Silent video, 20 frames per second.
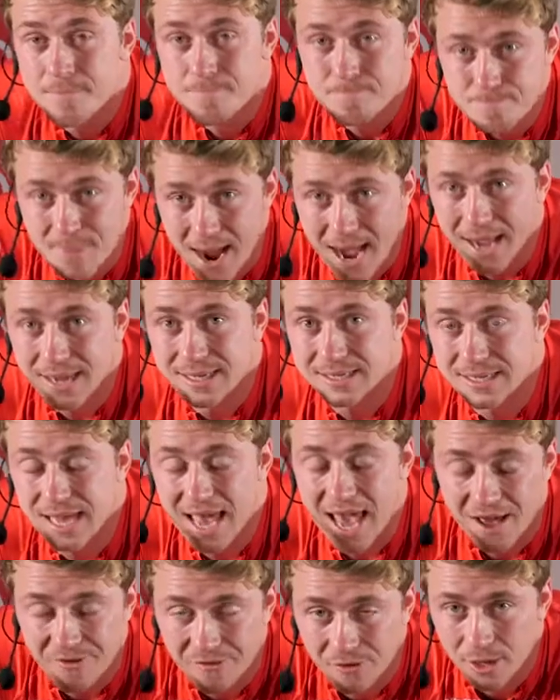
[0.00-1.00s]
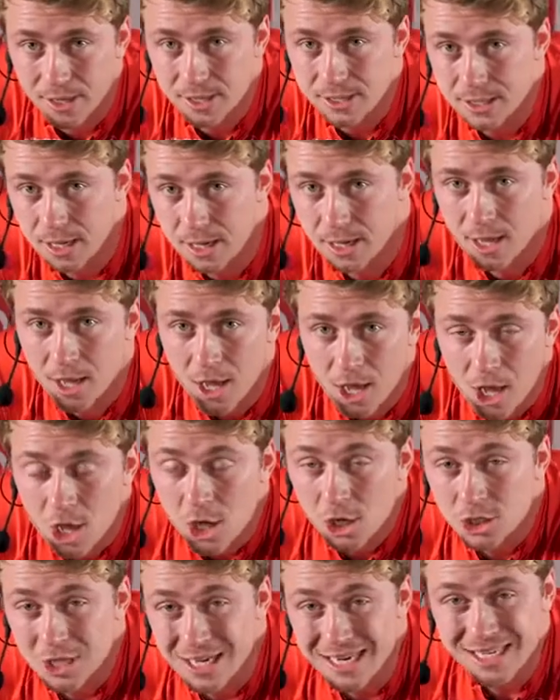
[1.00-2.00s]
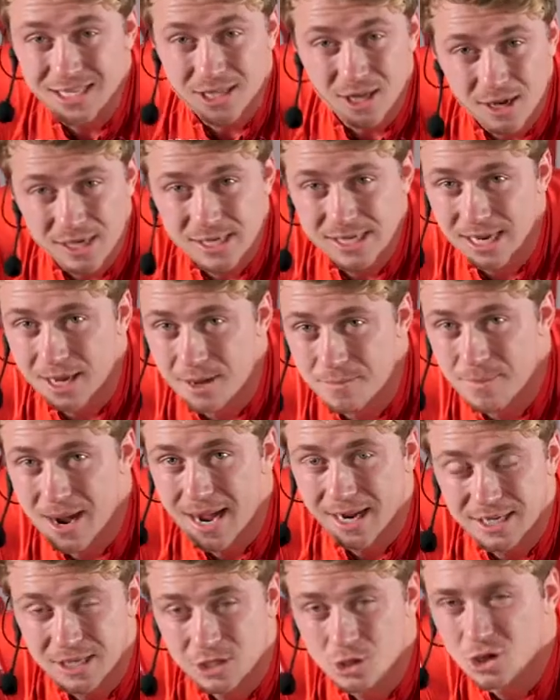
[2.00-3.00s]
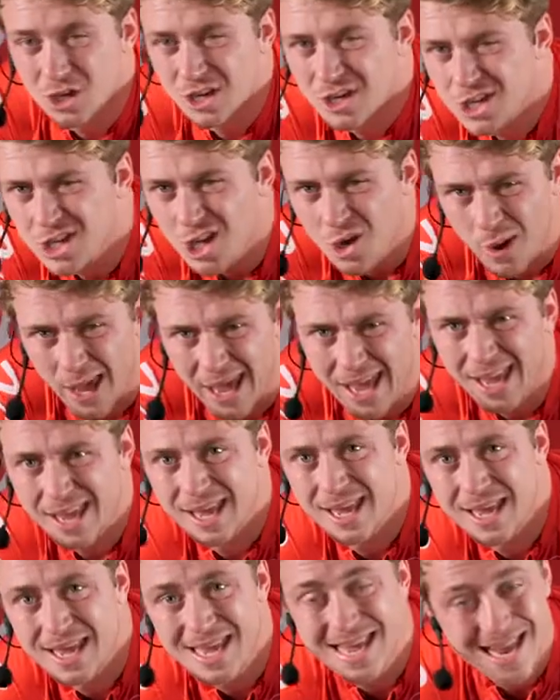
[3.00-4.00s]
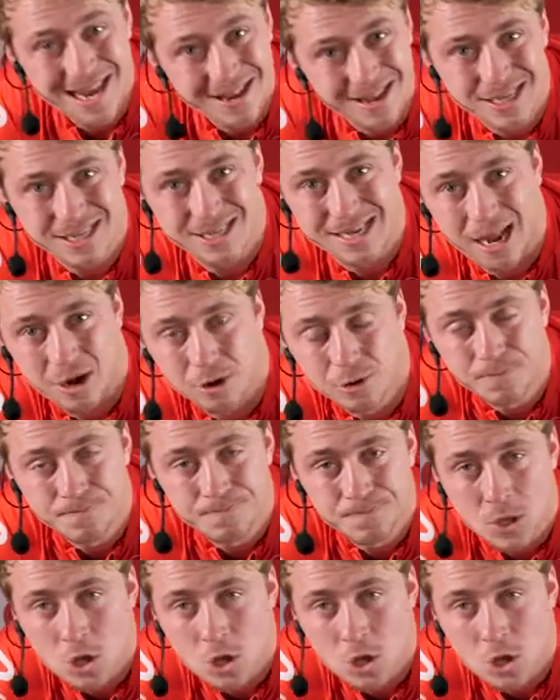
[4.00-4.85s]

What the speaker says: max efforts. So these 30-second max, you can do it in the saddle,